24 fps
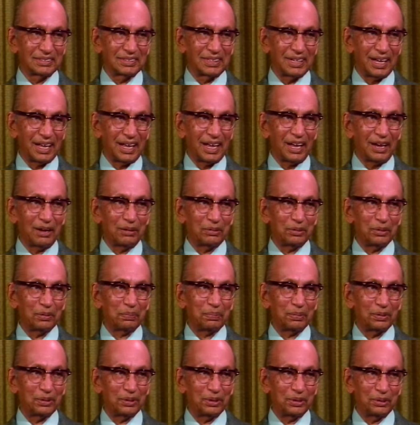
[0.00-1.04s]
how to
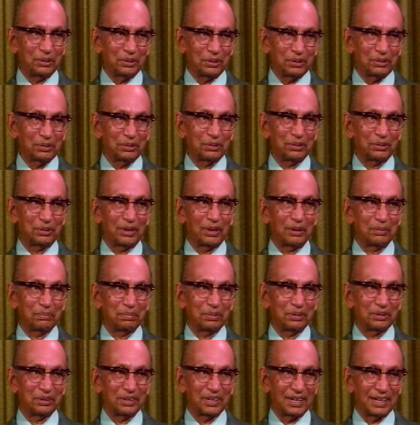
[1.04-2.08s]
produce good
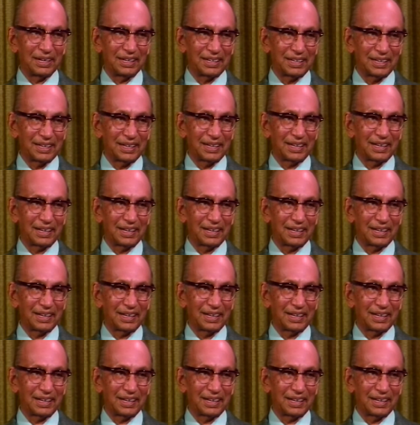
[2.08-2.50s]
computers,